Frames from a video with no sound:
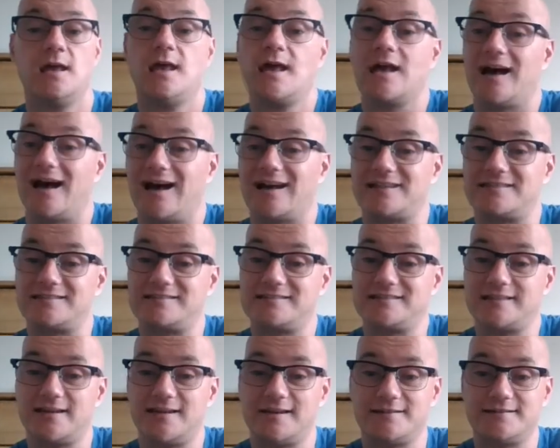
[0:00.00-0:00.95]
I
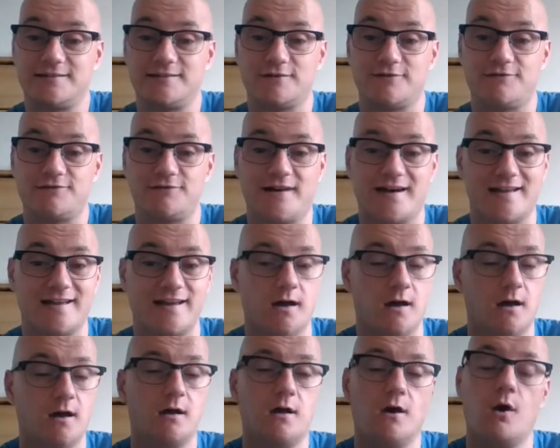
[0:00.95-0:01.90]
started a
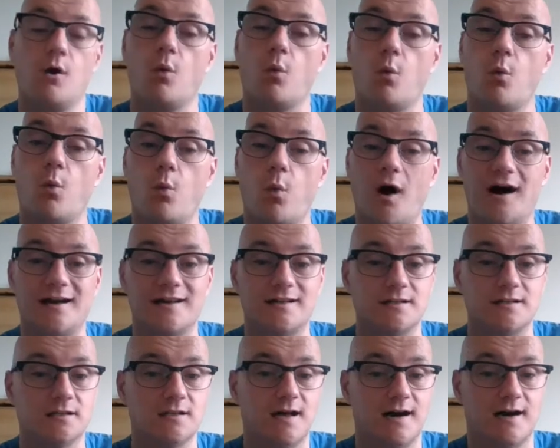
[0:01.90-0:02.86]
fire
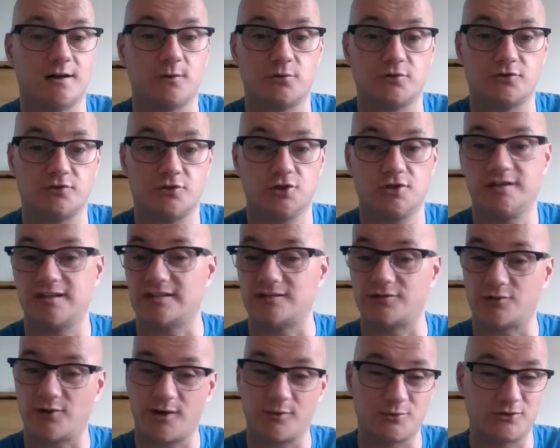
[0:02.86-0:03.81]
while I was cooking.
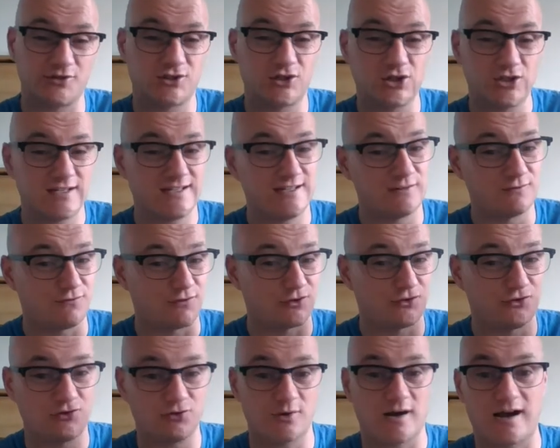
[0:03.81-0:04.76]
So I was cooking for
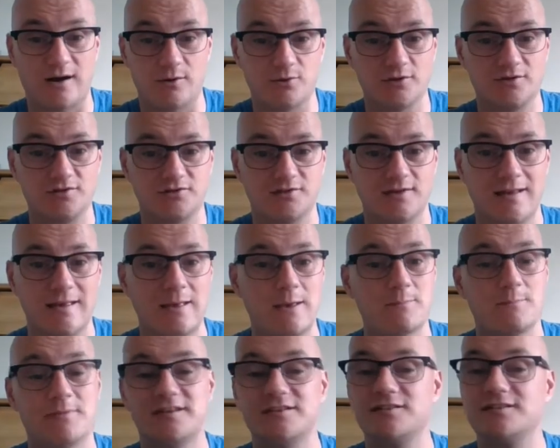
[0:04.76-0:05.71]
2 hours,
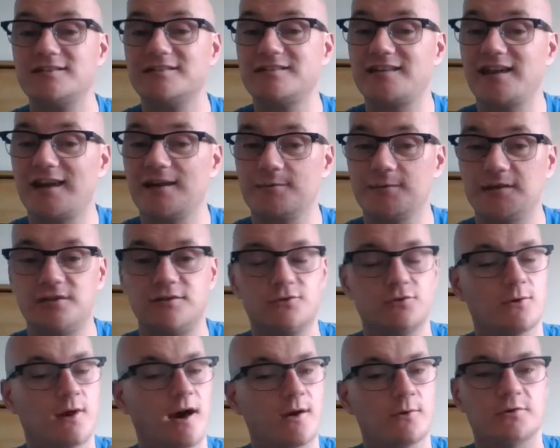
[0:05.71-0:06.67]
but it doesn't take me
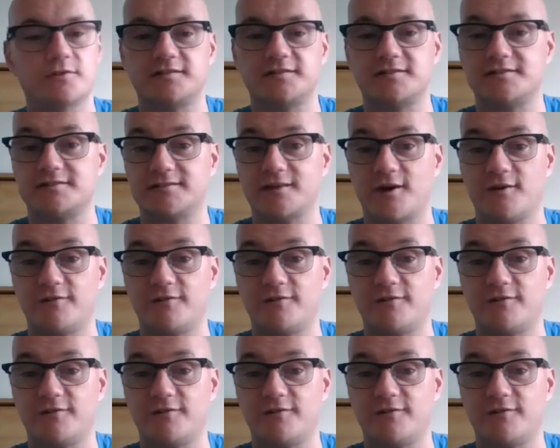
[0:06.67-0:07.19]
2 hours to start a